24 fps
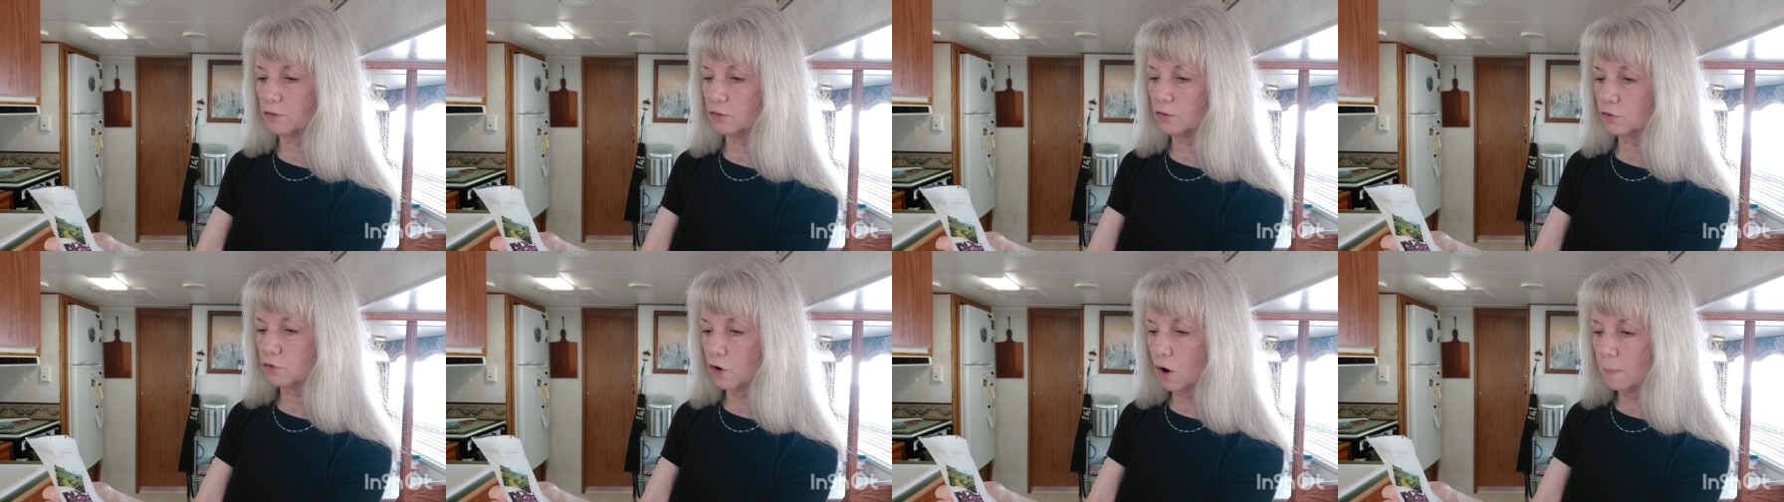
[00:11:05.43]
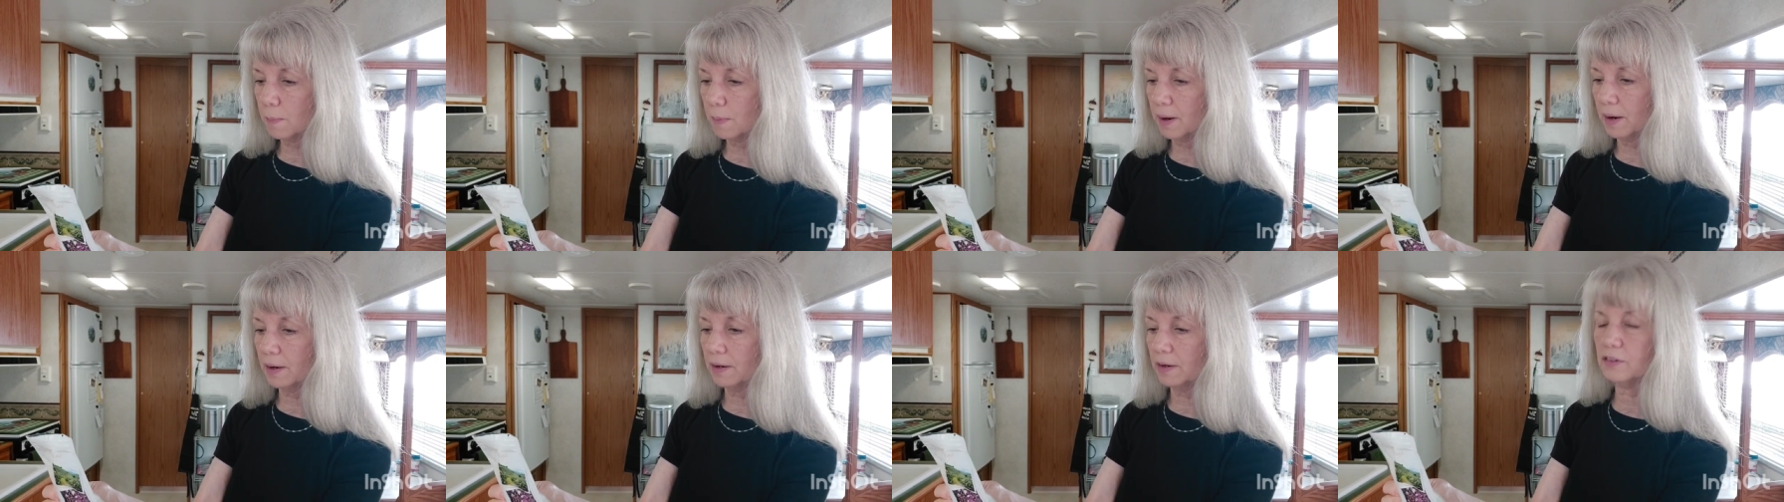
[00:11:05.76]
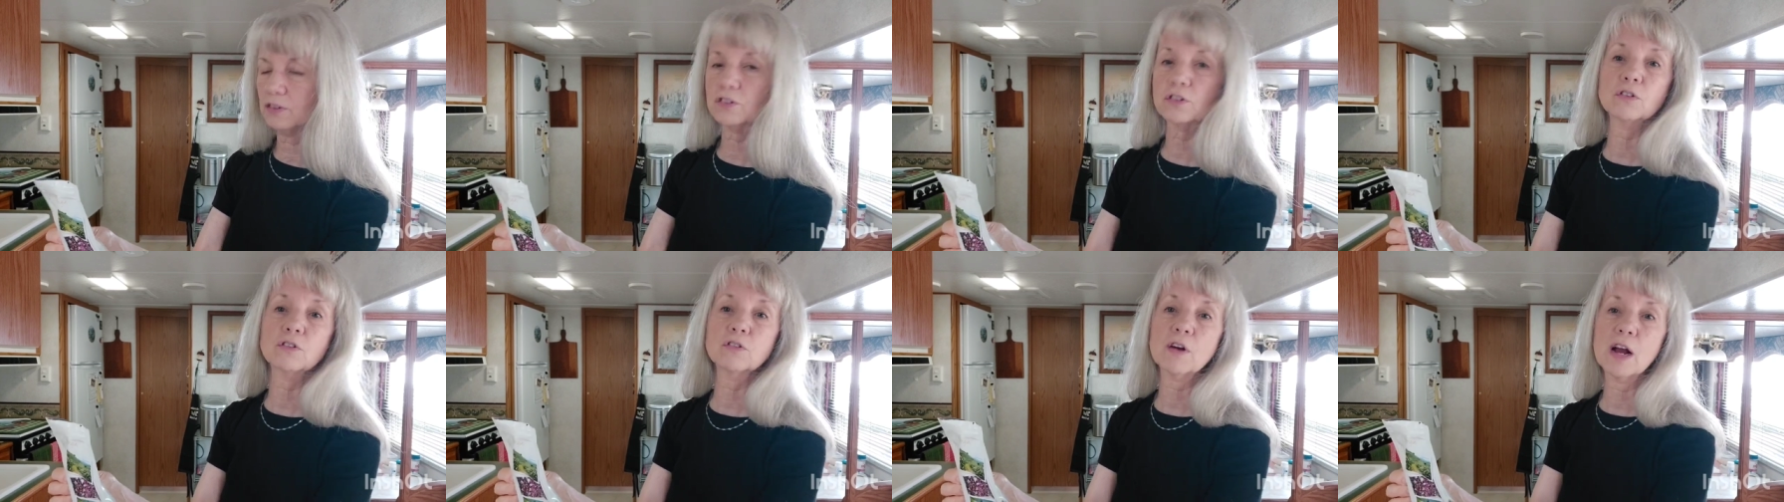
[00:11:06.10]

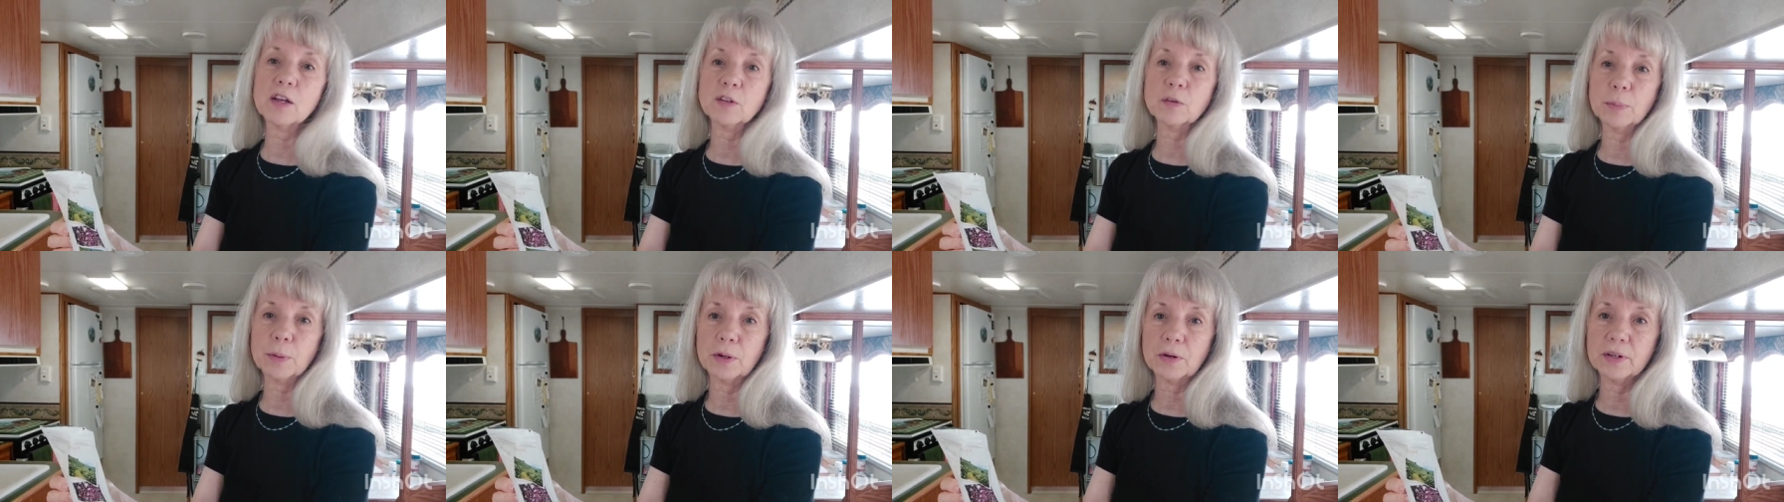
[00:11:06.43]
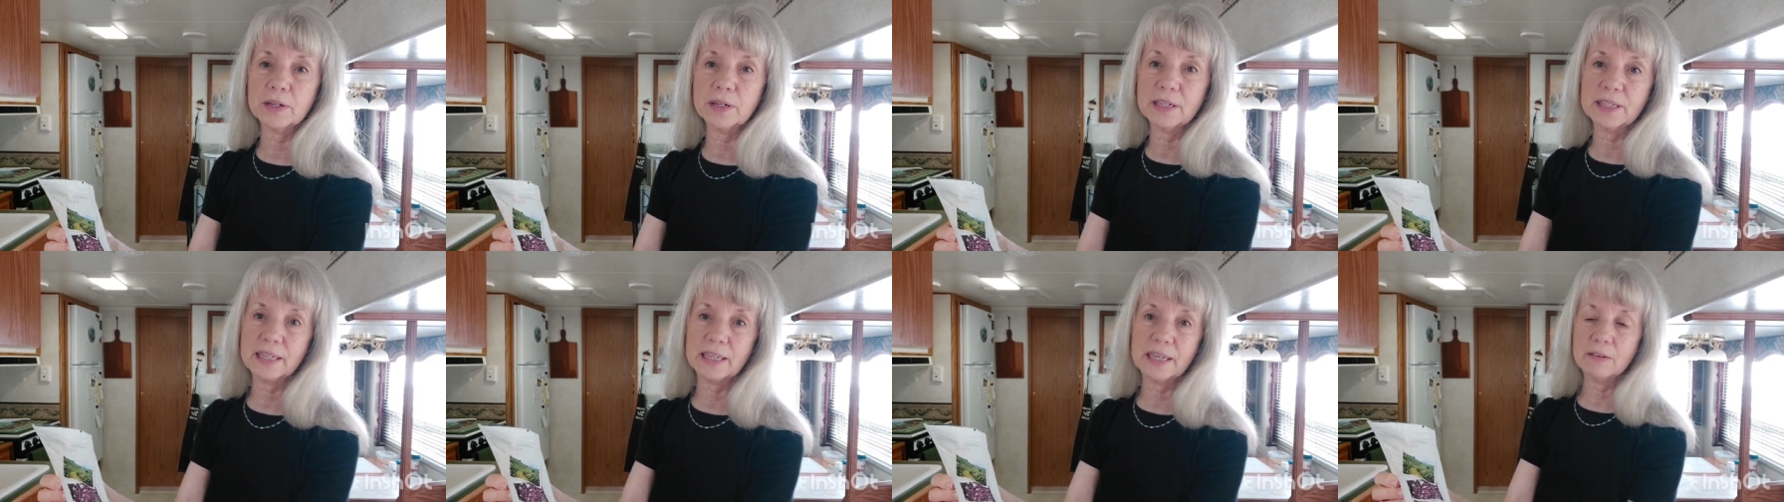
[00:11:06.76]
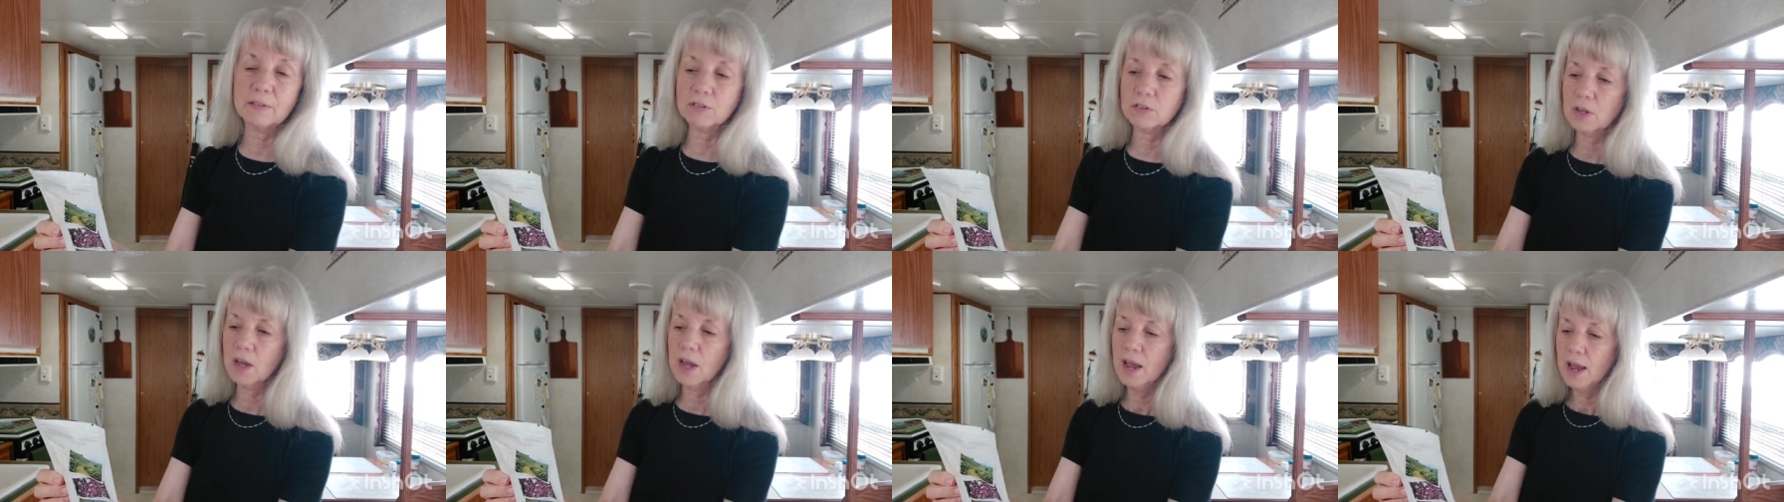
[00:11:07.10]
strawberries and raspberry
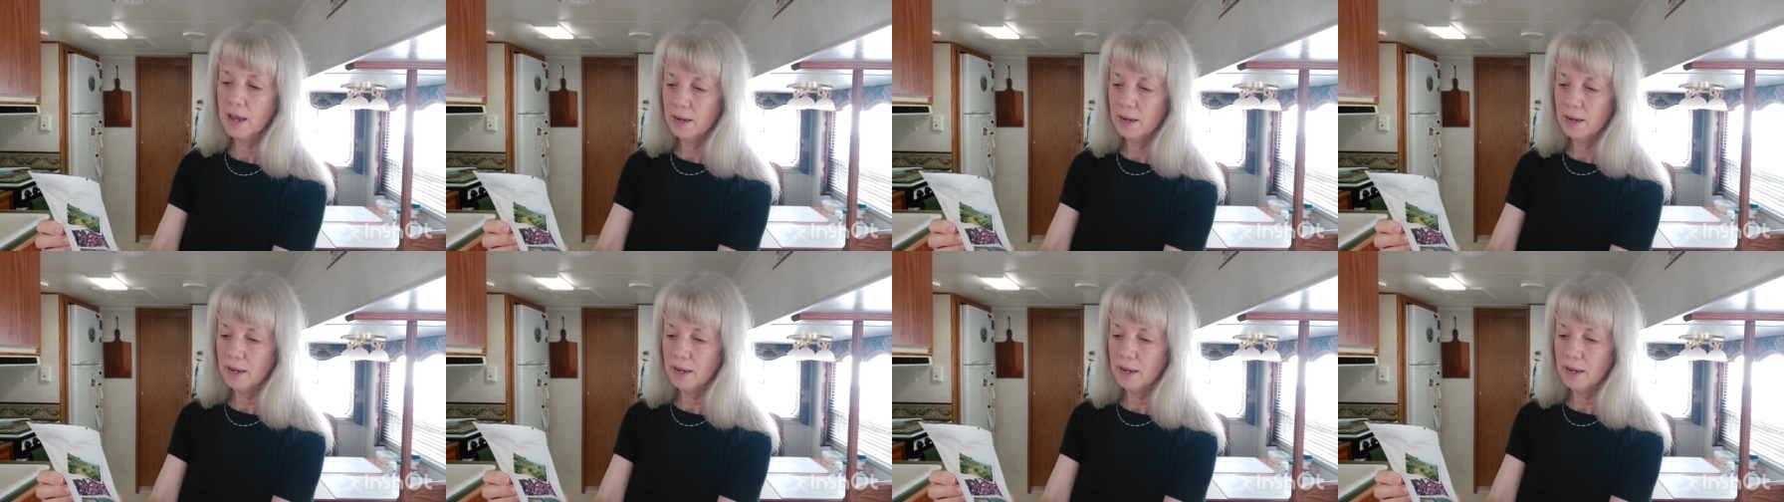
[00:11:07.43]
leaves.